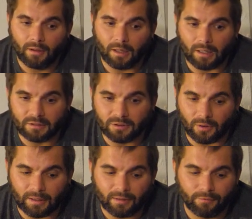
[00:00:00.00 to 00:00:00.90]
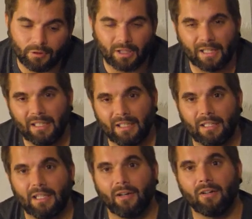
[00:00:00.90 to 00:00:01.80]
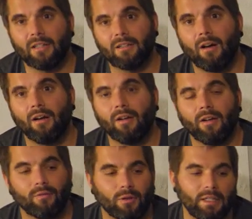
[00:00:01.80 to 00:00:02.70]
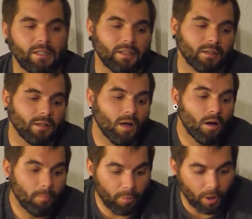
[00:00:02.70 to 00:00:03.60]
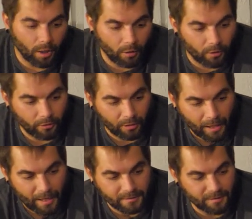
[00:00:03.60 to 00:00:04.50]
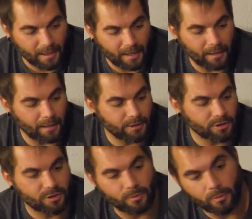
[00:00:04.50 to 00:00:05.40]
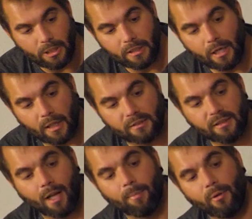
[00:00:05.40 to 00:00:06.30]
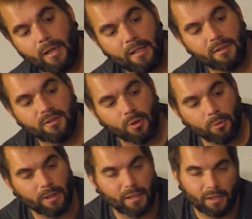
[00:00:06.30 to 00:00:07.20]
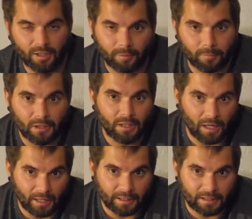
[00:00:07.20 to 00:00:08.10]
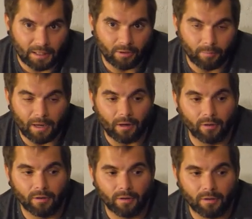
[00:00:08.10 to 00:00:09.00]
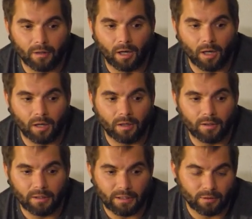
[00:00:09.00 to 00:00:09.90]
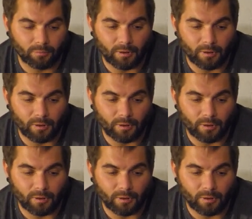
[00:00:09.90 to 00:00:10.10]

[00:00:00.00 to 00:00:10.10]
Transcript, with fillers: Uh, so I didn't feel like I needed to carry a ton of rain gear, but on the last day it just did not stop raining, so we ended up hiking down the mountain uh, in the